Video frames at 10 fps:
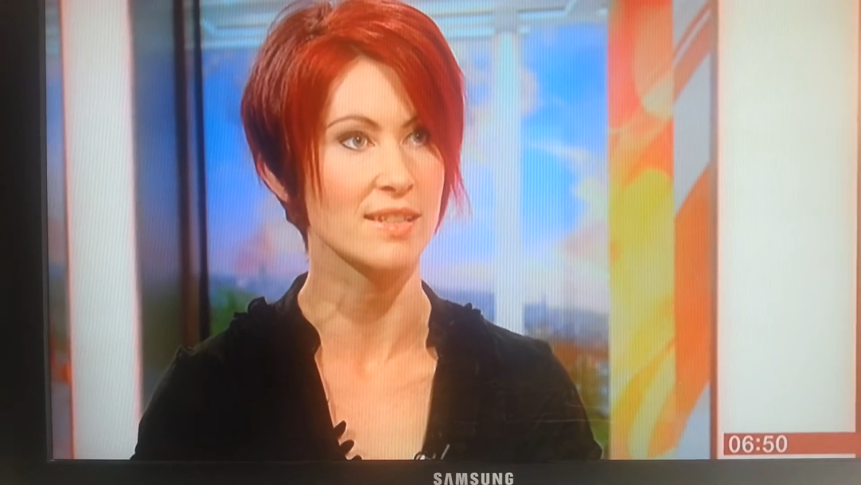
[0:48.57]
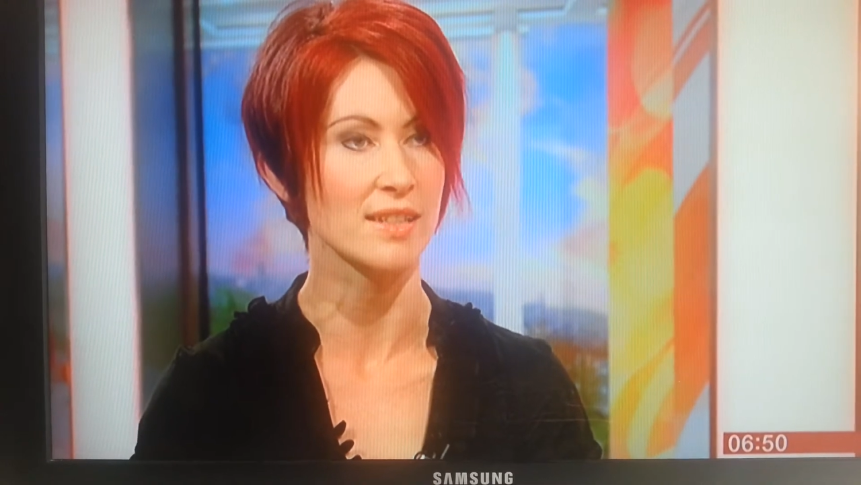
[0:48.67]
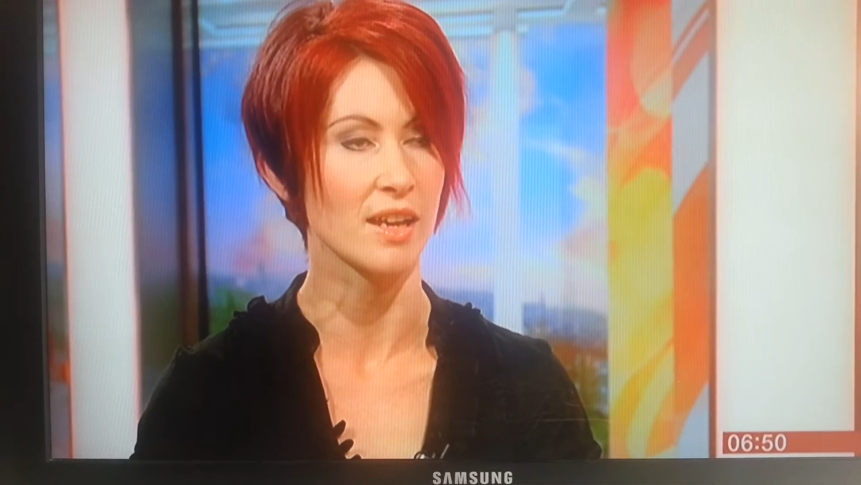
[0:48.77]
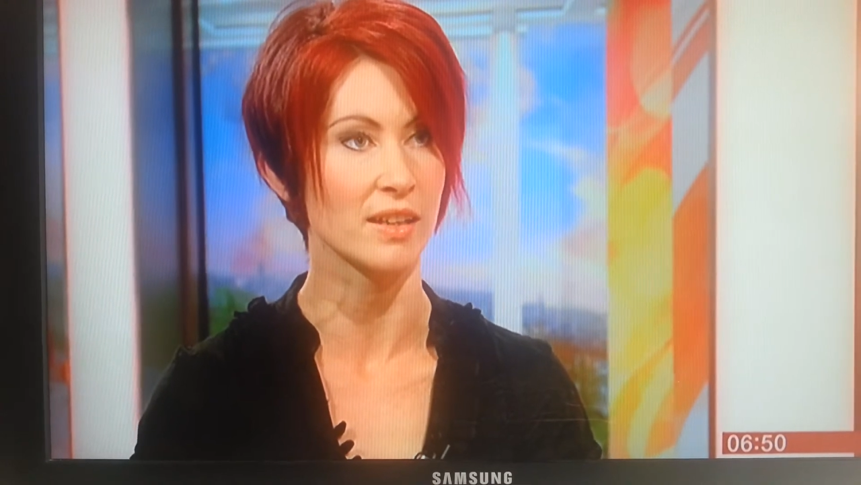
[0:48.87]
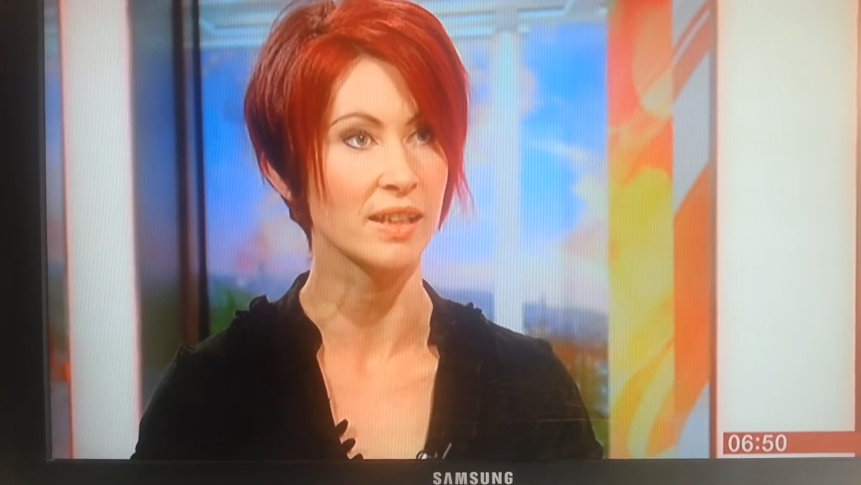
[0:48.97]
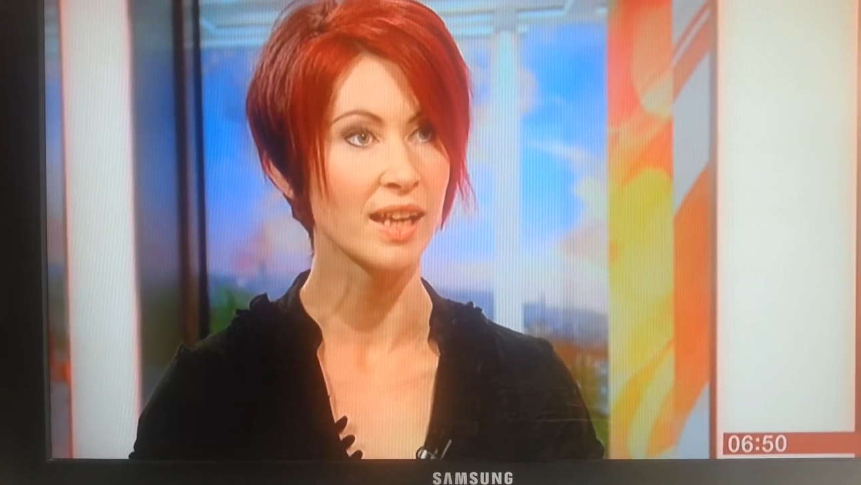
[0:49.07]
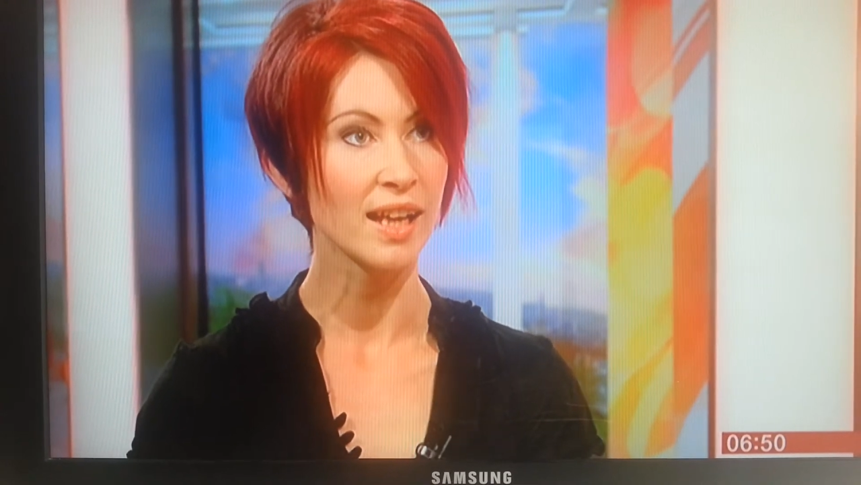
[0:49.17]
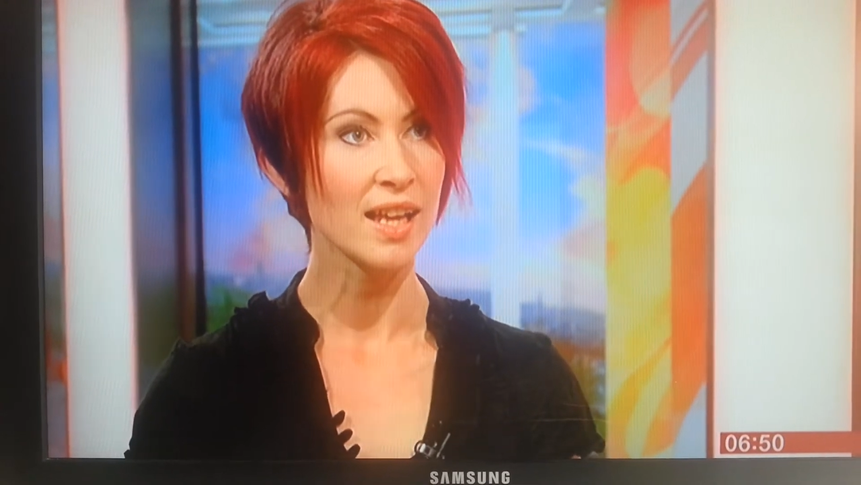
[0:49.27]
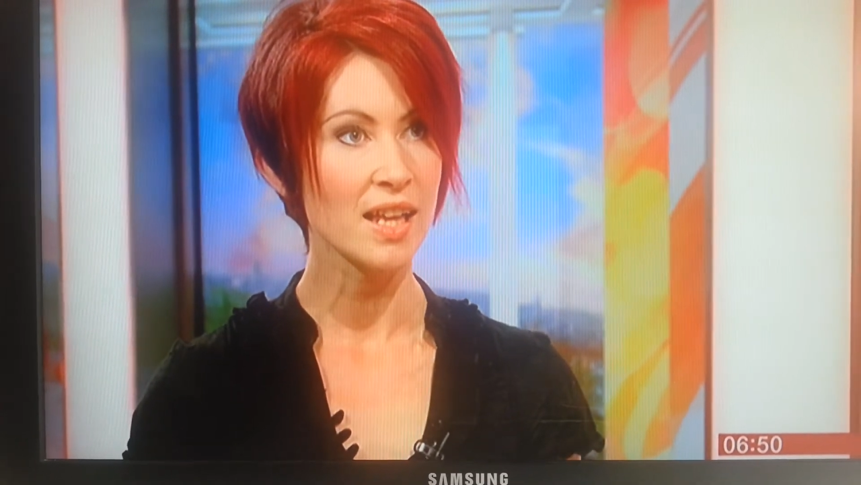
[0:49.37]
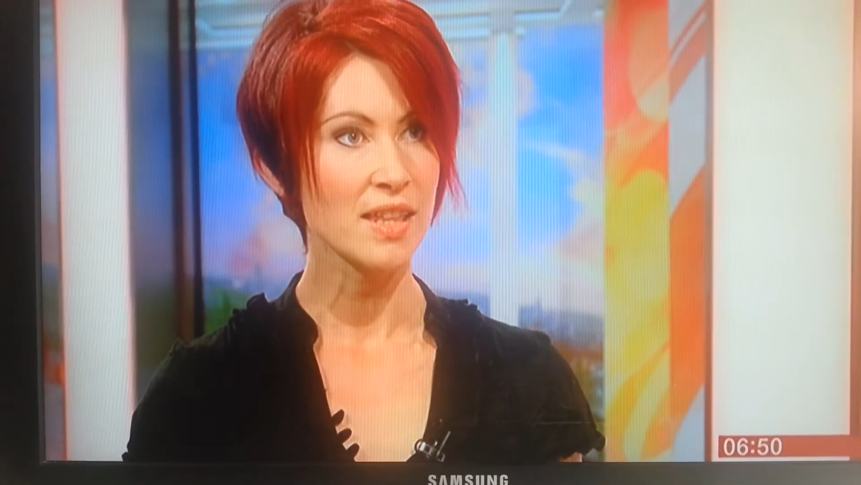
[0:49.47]
So
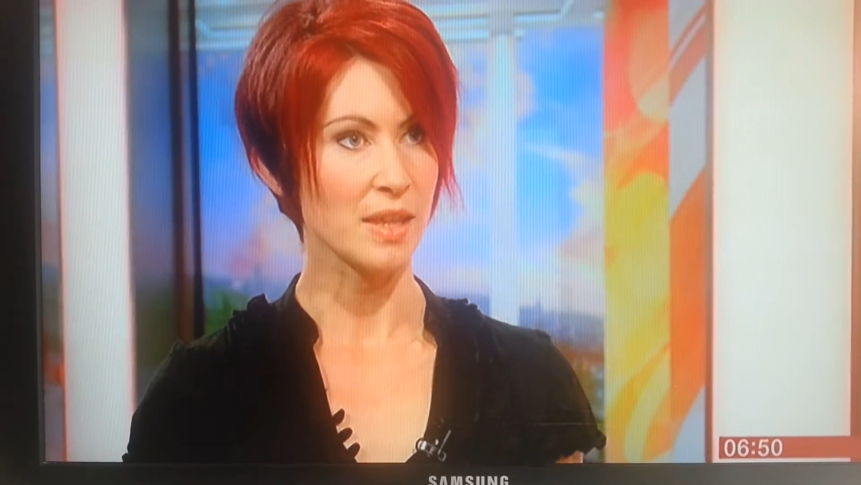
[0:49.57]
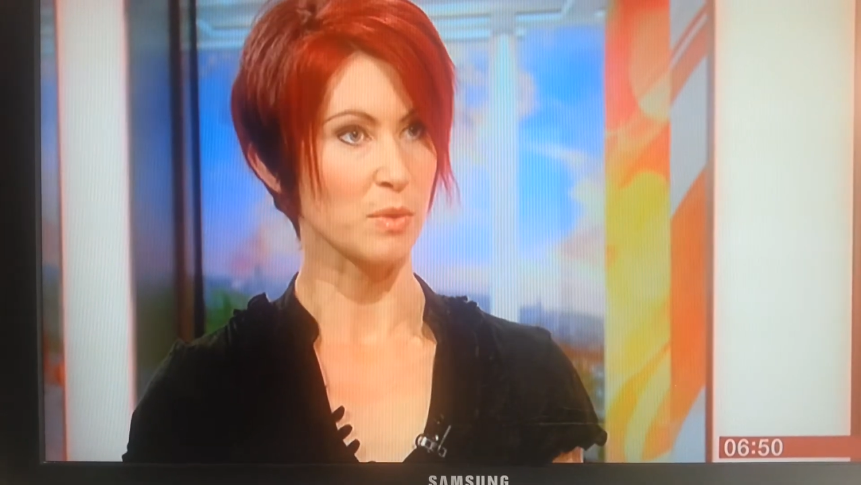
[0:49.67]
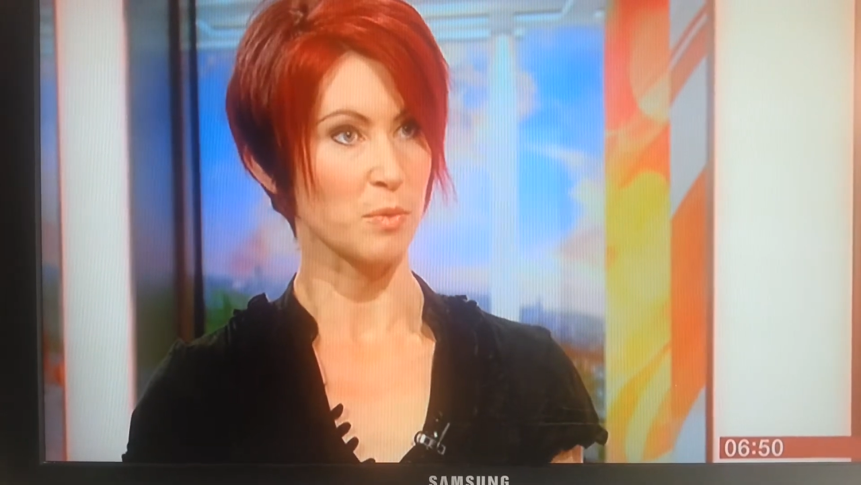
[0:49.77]
that was